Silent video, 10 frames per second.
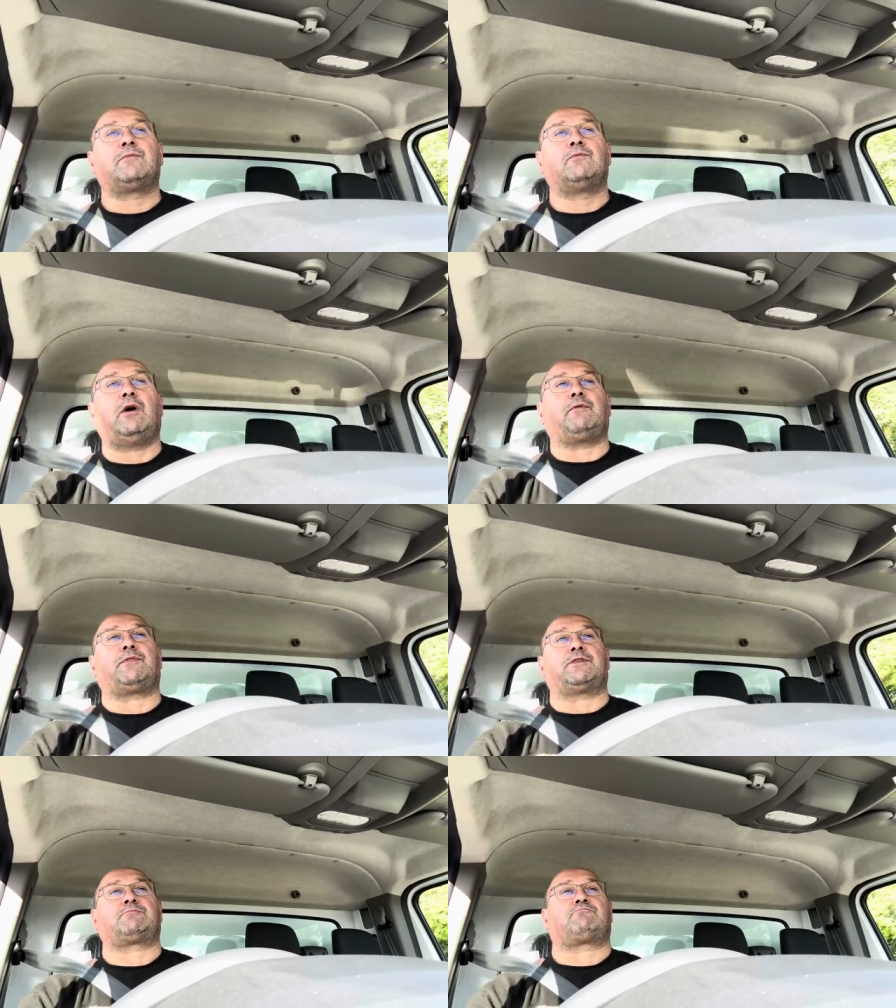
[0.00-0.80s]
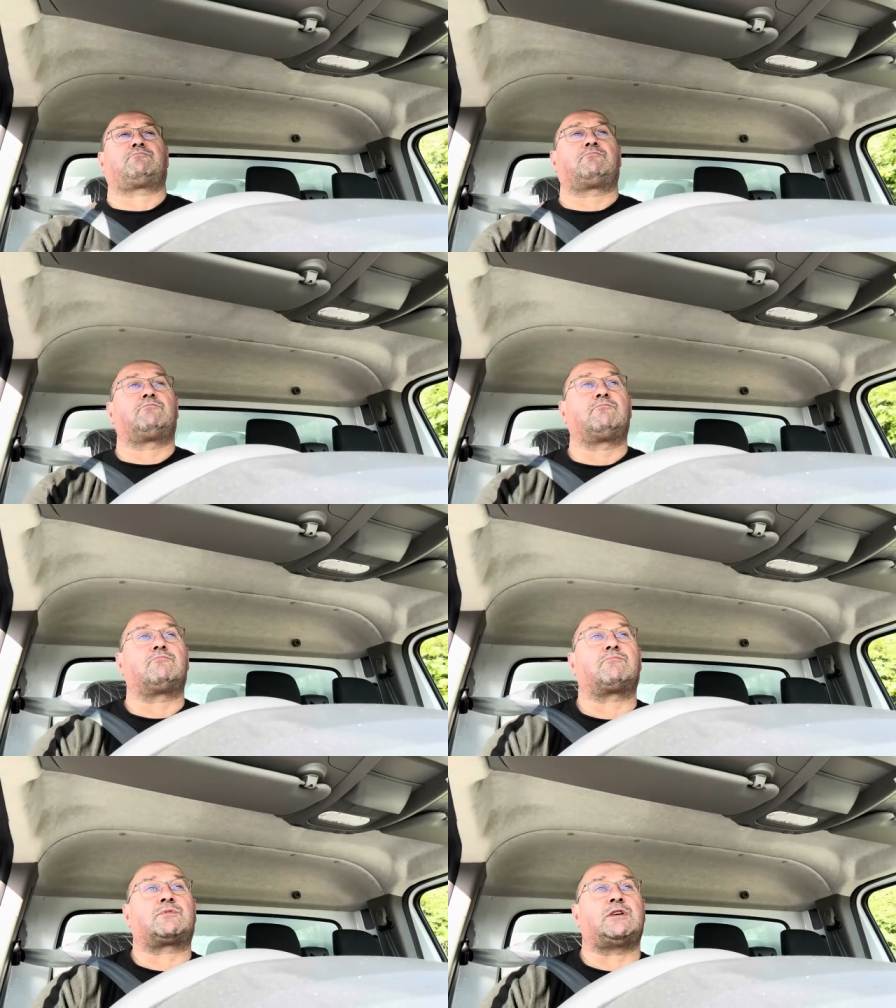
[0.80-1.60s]
Well, there's
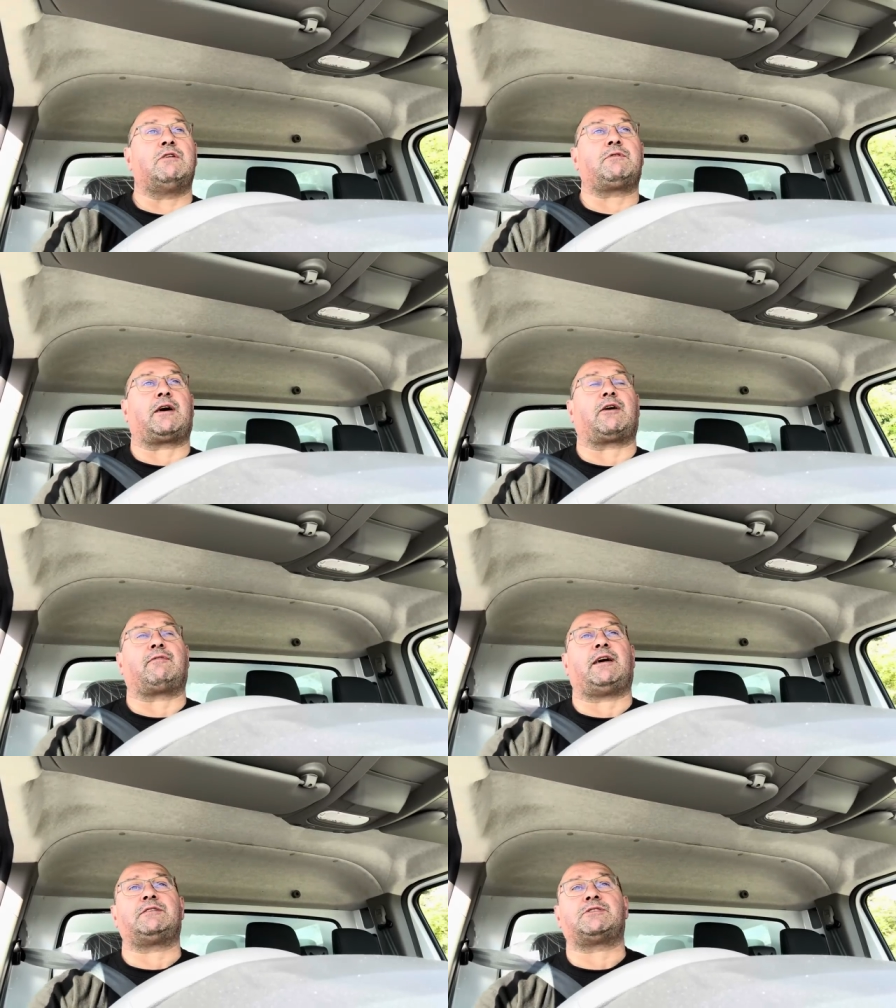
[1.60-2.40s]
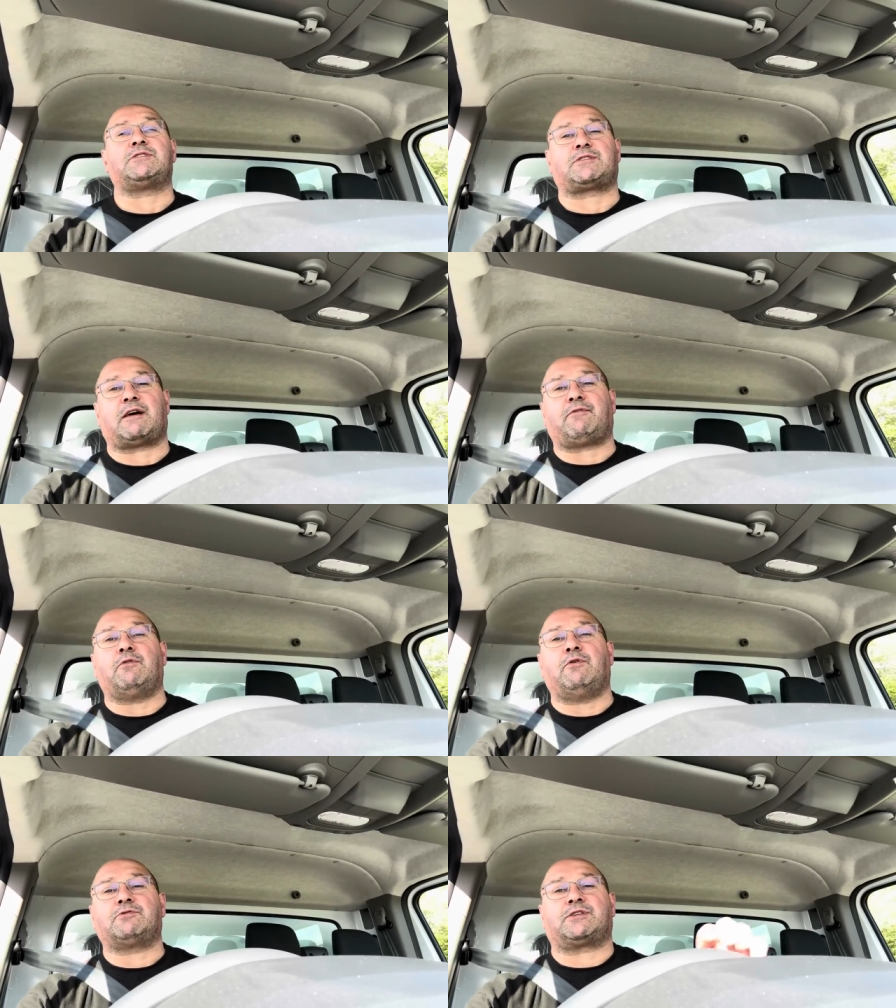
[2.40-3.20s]
two caravans and several
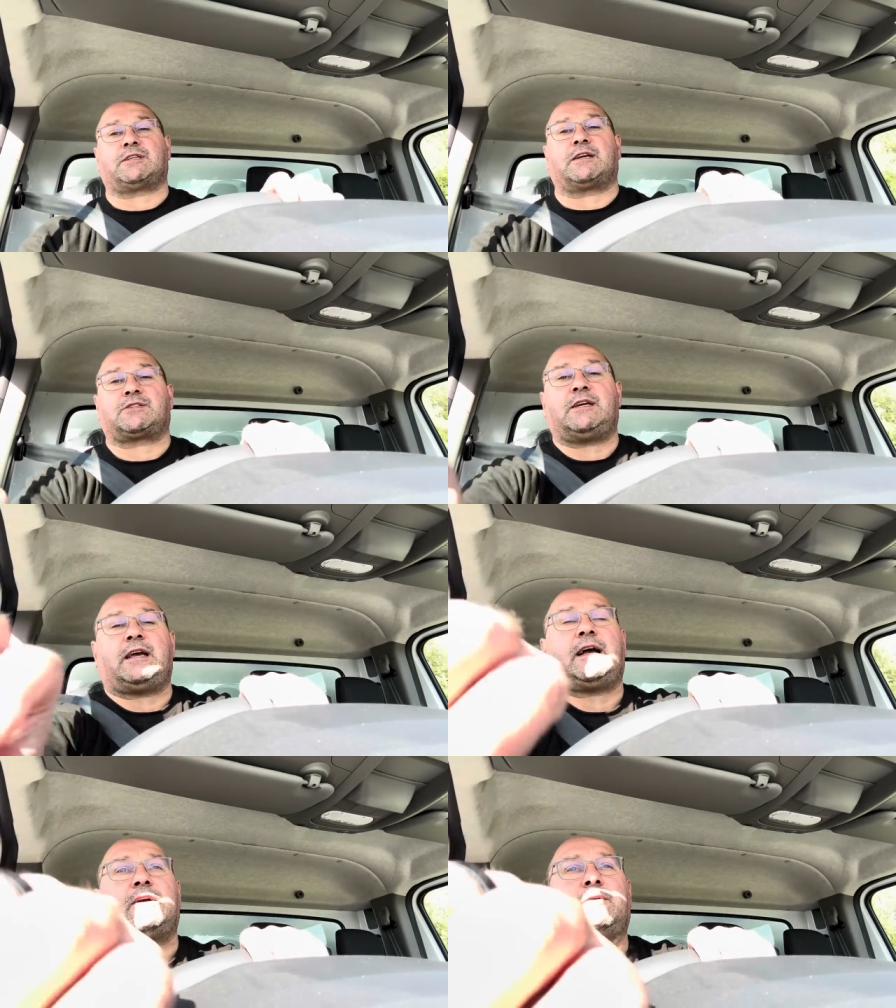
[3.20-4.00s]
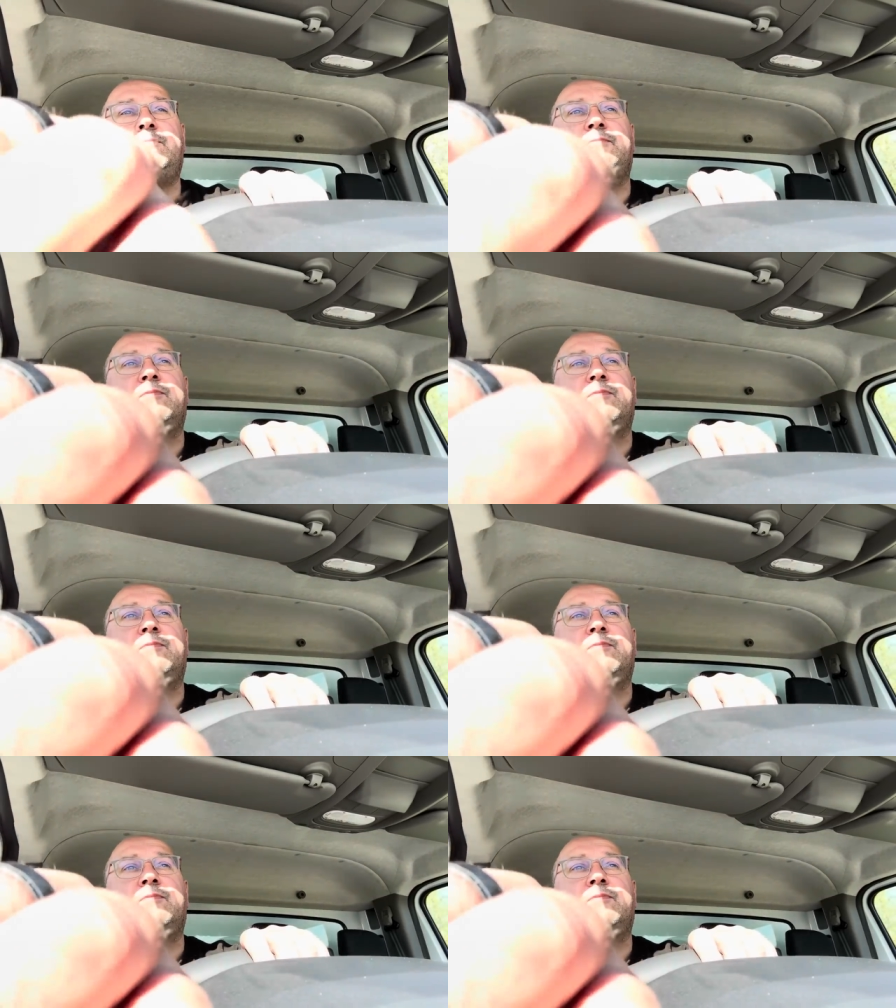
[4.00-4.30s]
horses actually. Hang on.